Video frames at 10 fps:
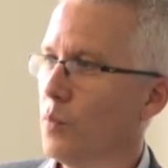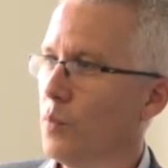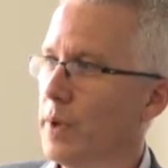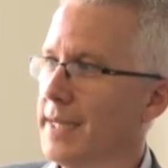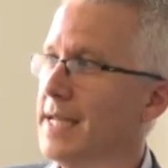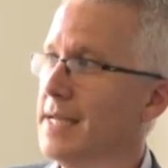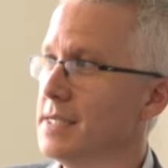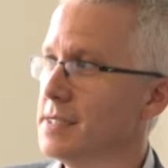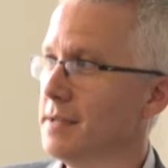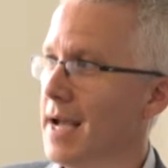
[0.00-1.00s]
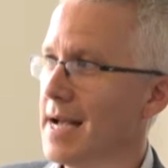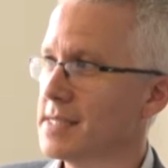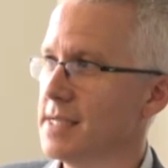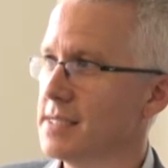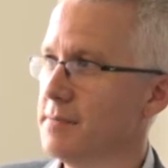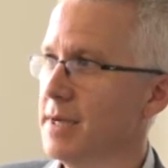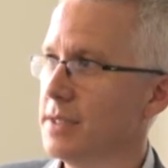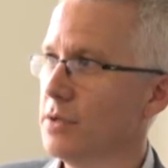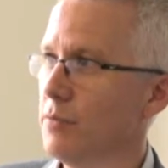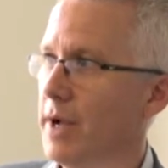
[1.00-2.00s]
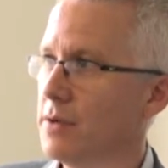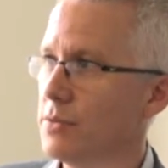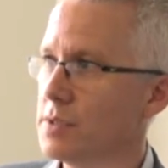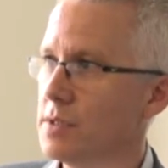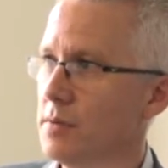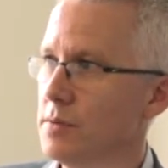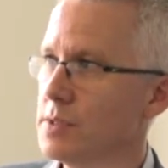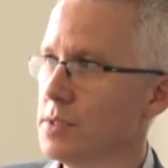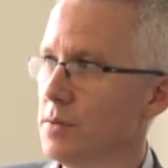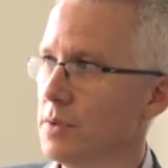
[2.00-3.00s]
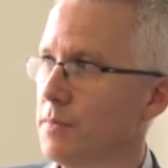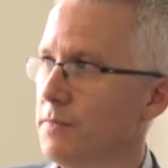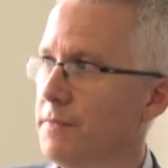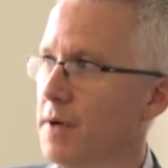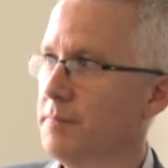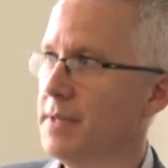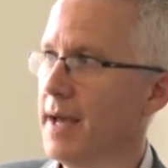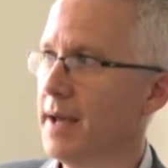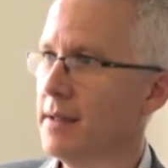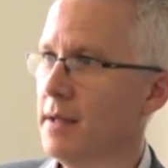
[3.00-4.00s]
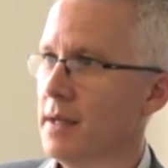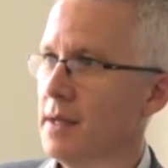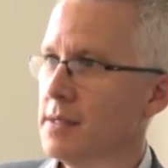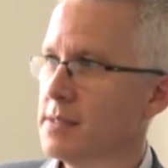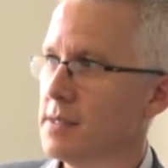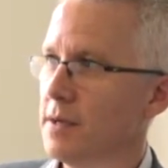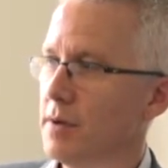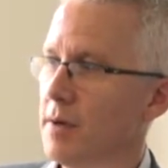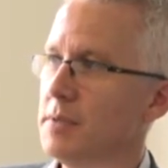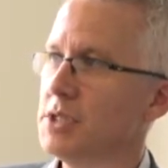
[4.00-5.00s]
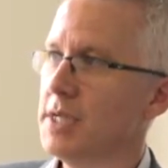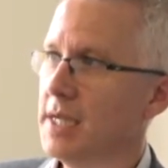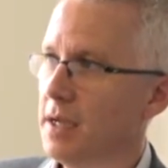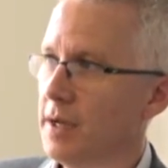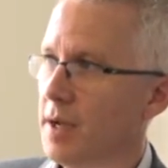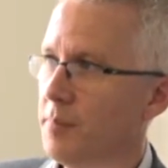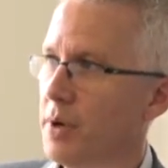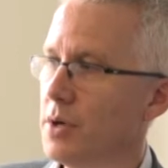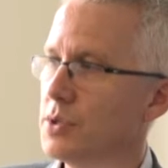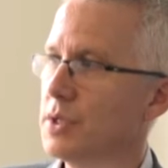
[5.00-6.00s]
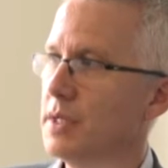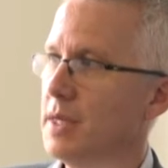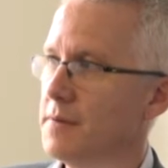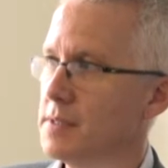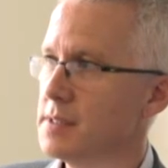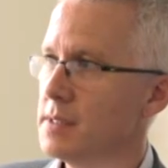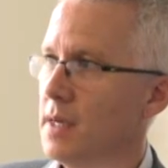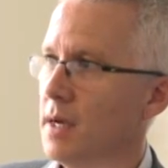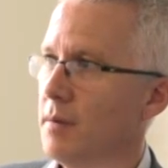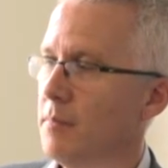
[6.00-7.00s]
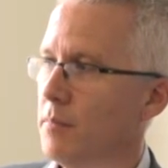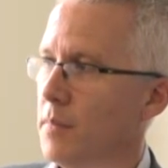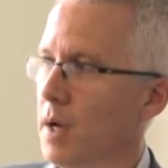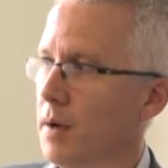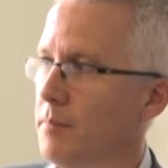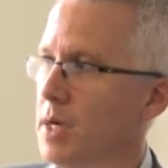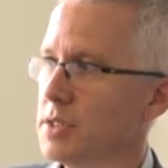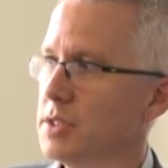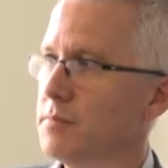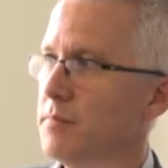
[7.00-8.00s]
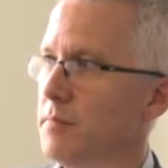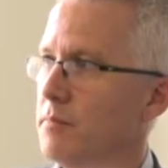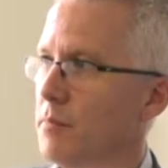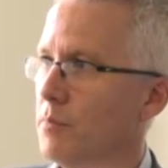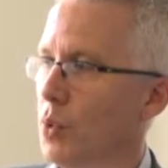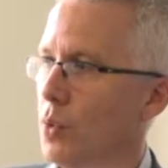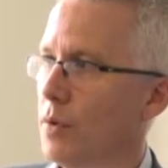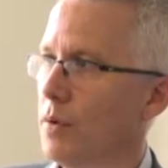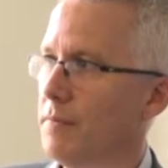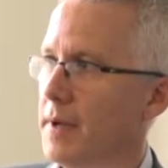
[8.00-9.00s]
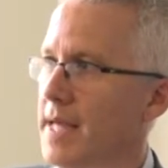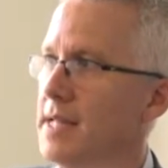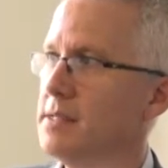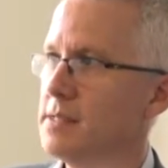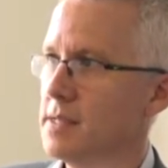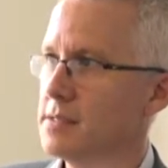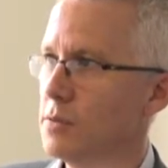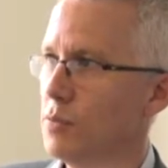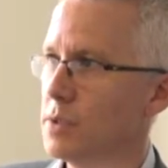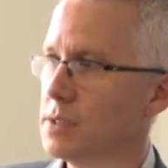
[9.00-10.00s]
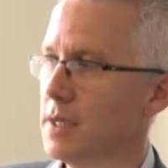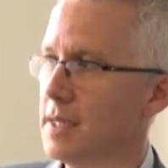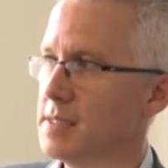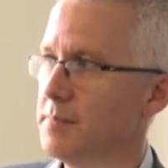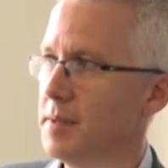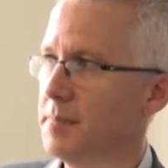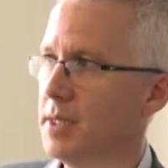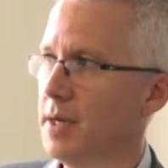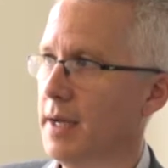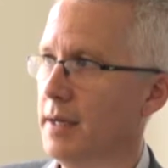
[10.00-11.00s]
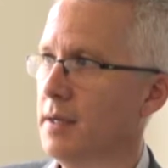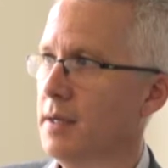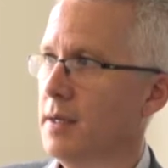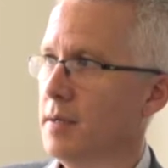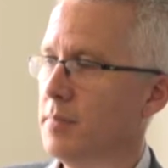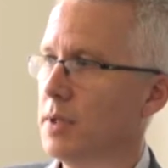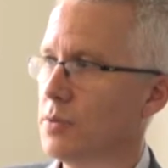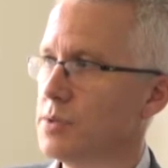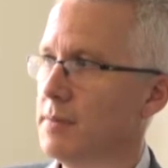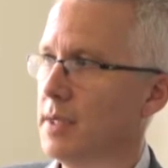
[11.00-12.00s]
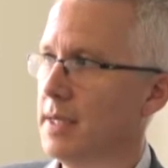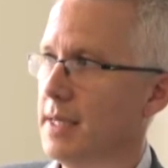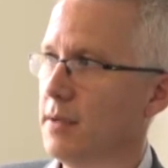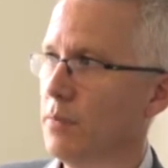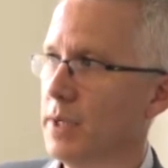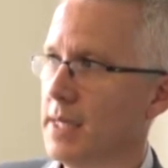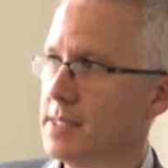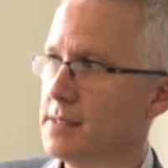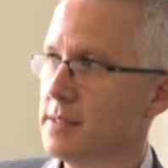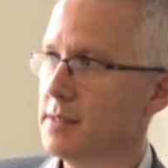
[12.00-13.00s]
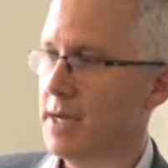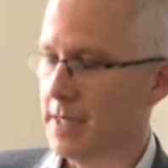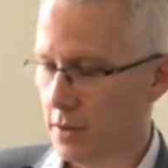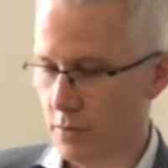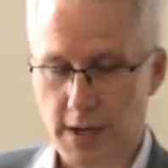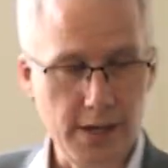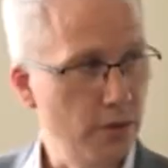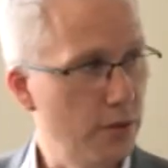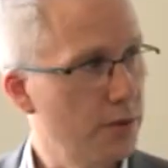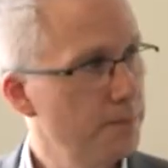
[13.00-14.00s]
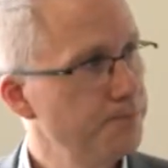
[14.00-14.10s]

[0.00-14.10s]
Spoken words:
we need access to medical records to confirm that. So a machine learning approach can give us much more of a hint as to what's likely to be benign, but ultimately we need the medical record.